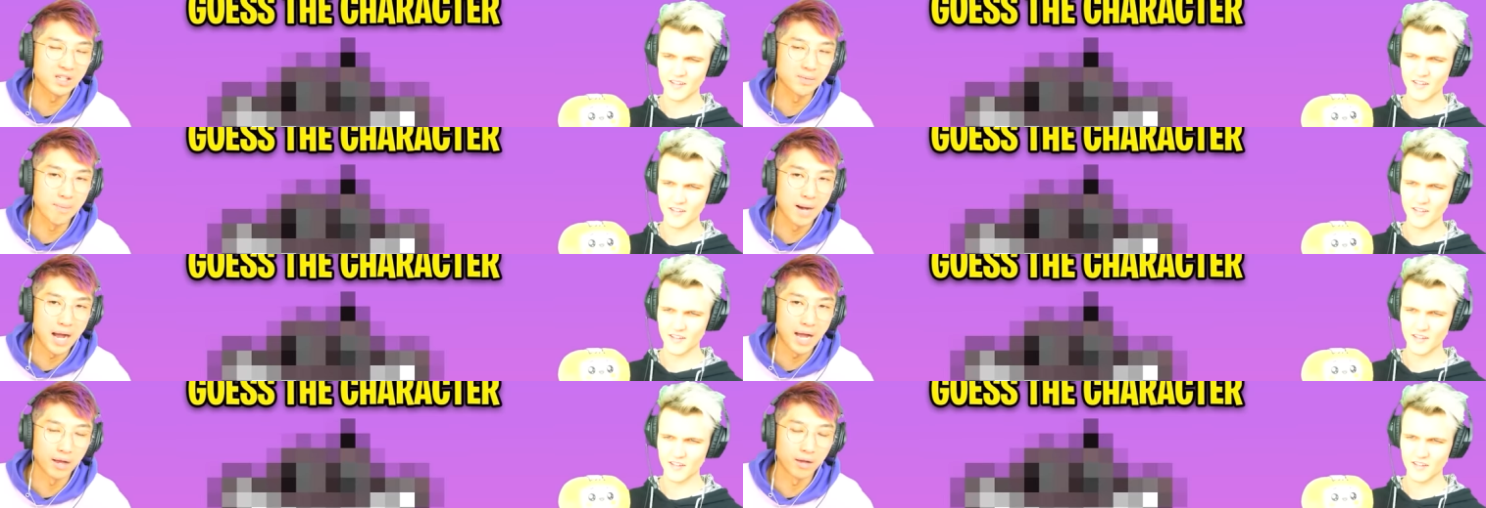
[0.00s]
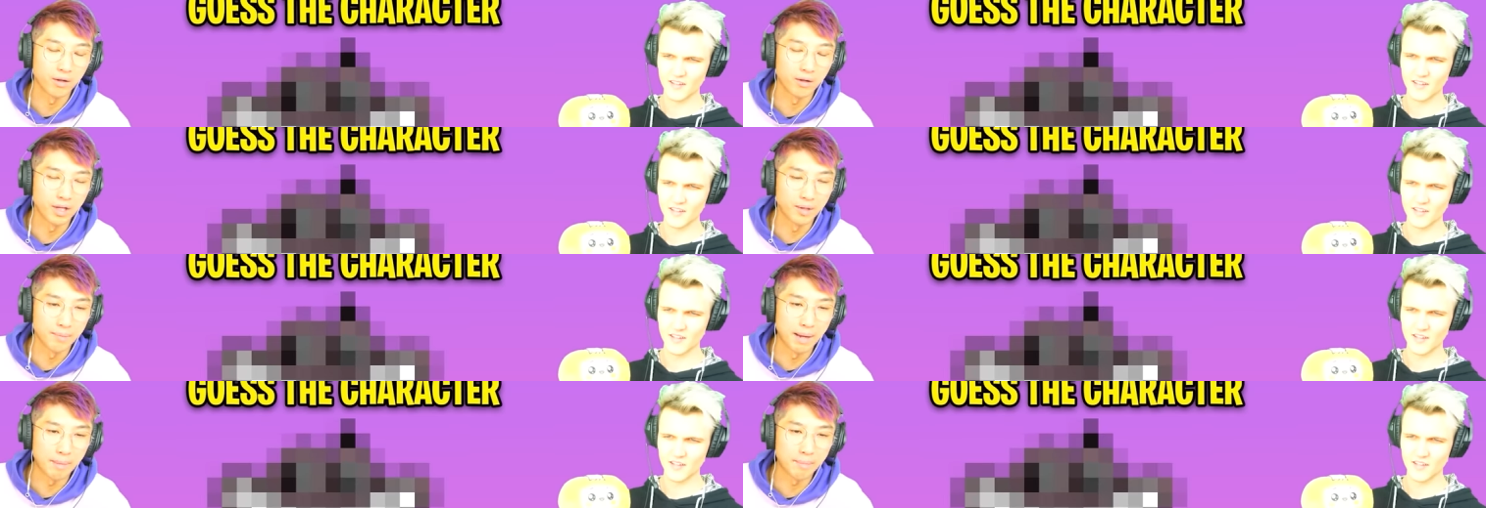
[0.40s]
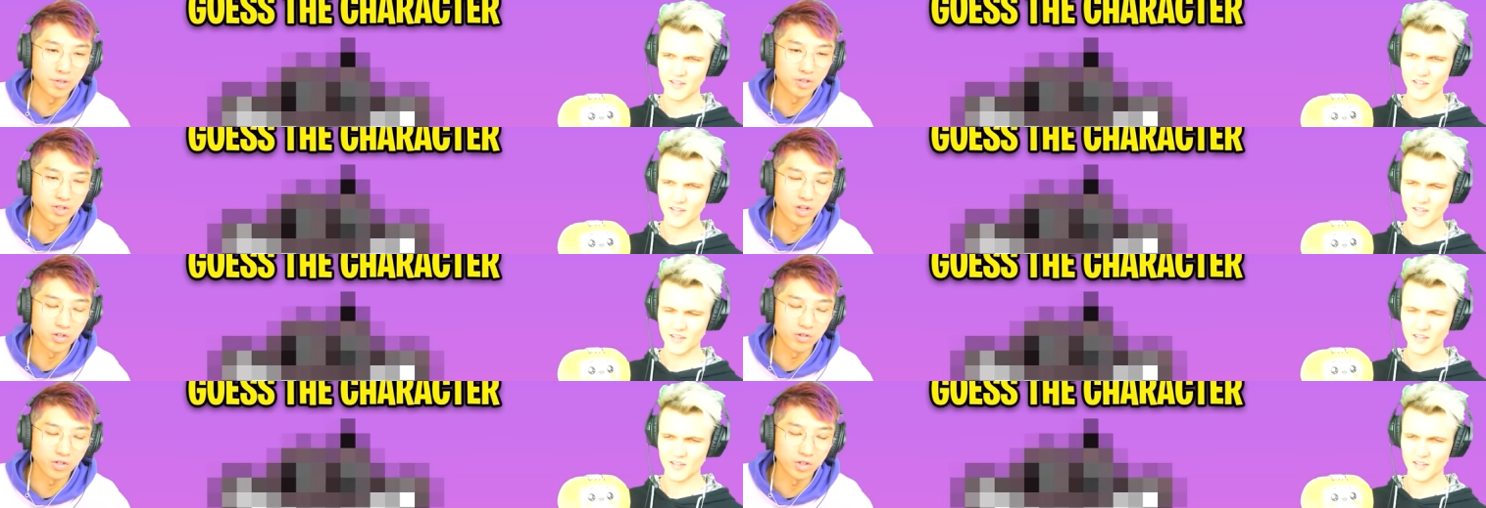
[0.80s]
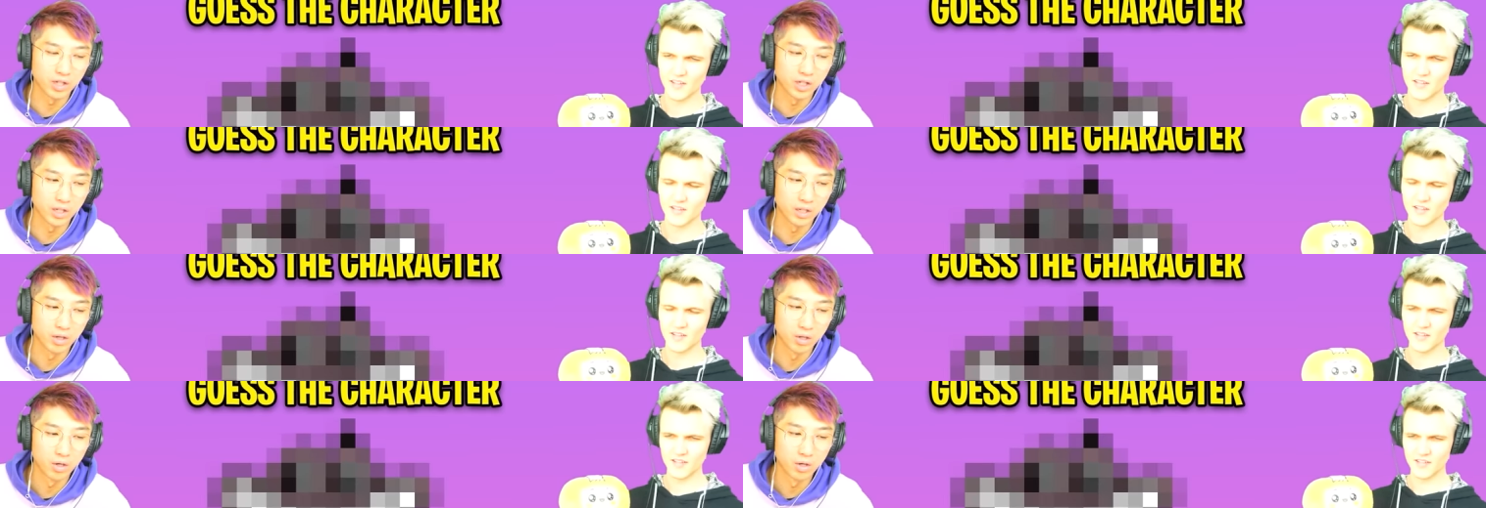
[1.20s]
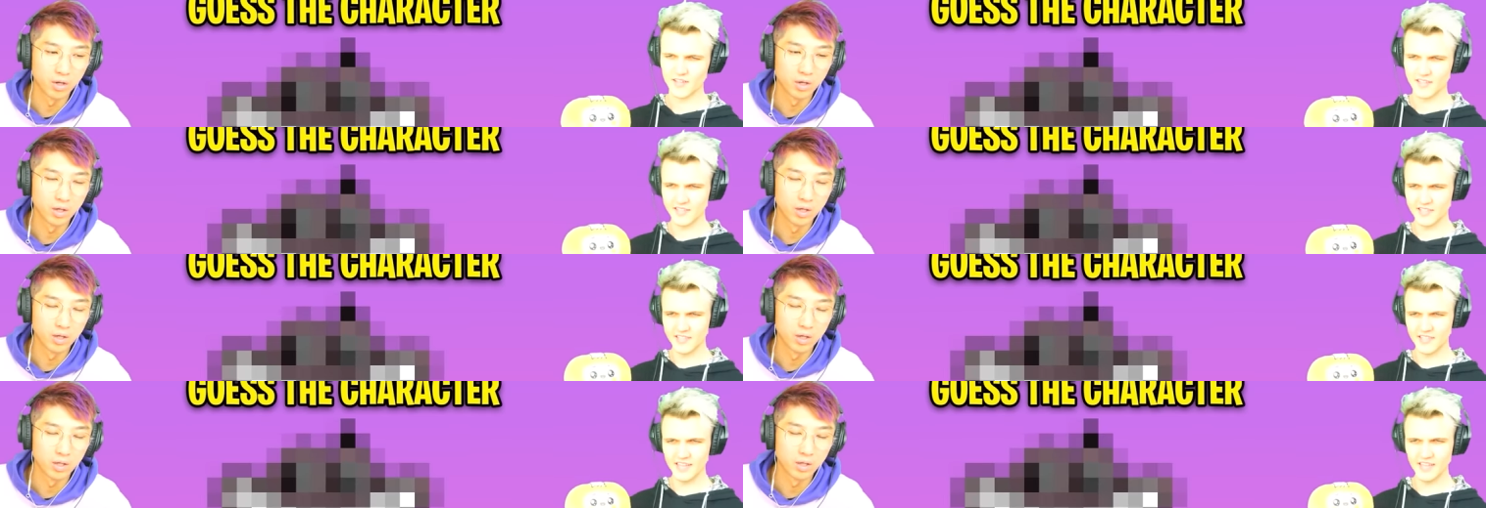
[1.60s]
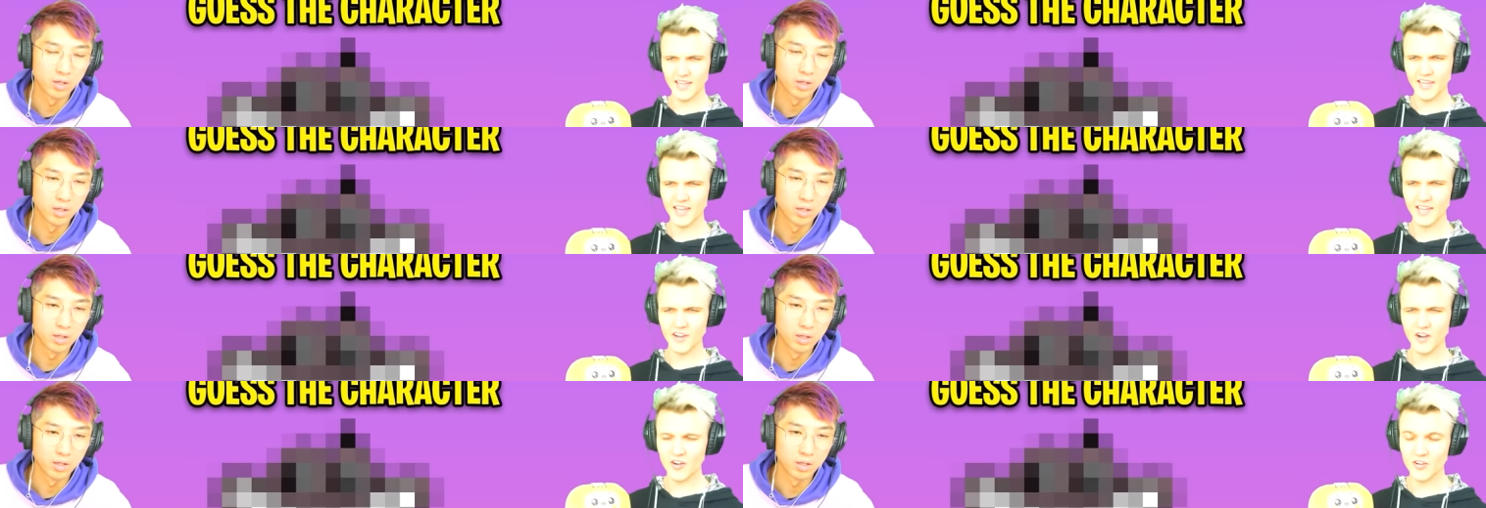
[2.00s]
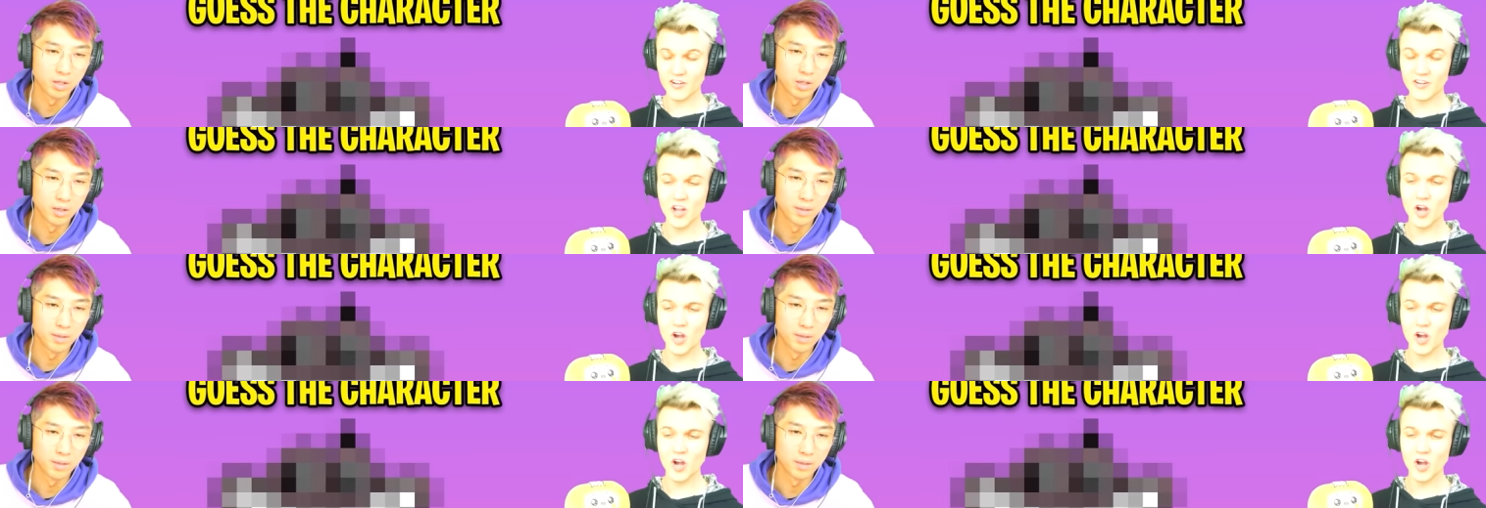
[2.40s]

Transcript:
Speaker 1: smile. It might be Slow Celine. Yeah, or